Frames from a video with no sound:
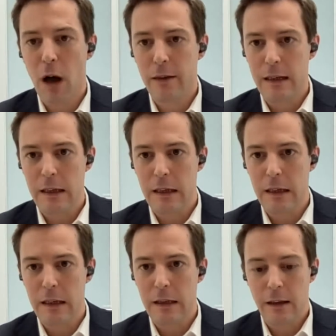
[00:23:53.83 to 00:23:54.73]

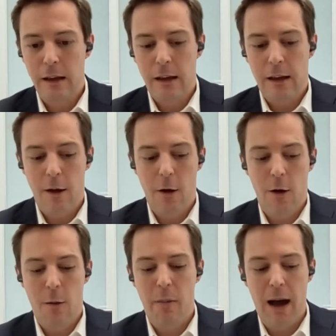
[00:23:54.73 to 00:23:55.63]
uh,
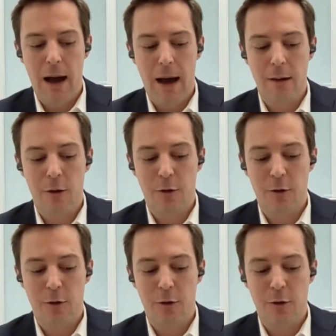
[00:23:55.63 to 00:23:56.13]
by uh,